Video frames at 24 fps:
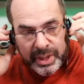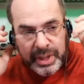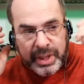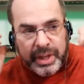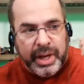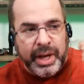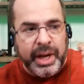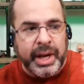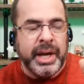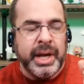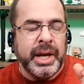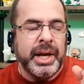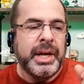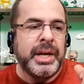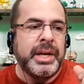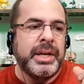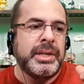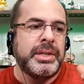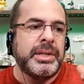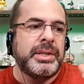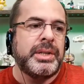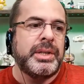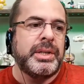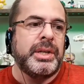
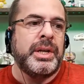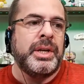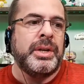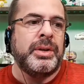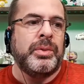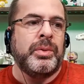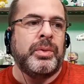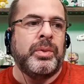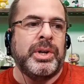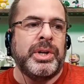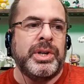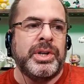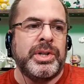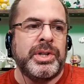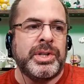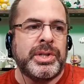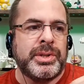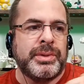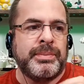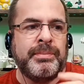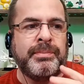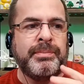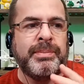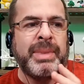and it
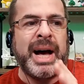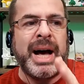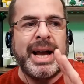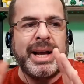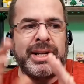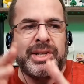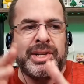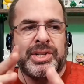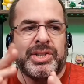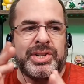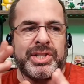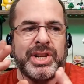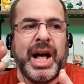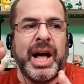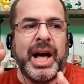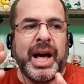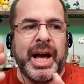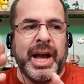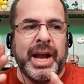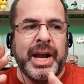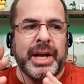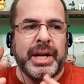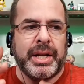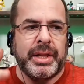was by
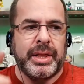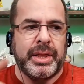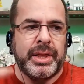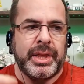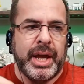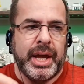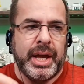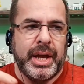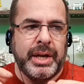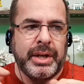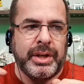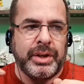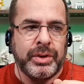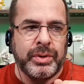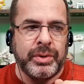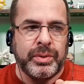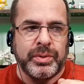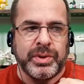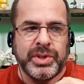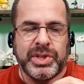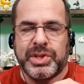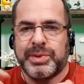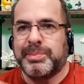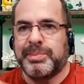design that you
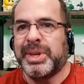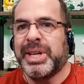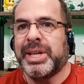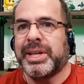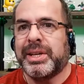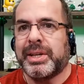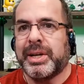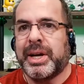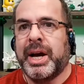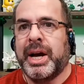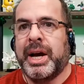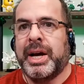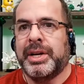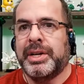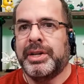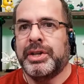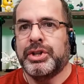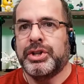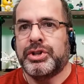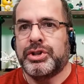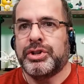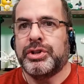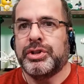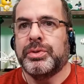speak on
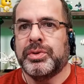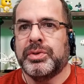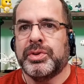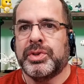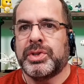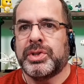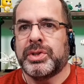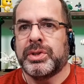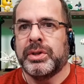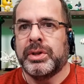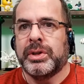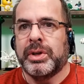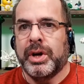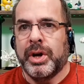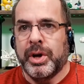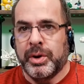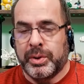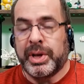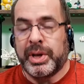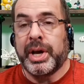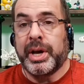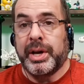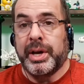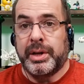issues,
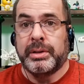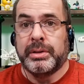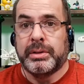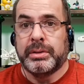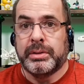okay.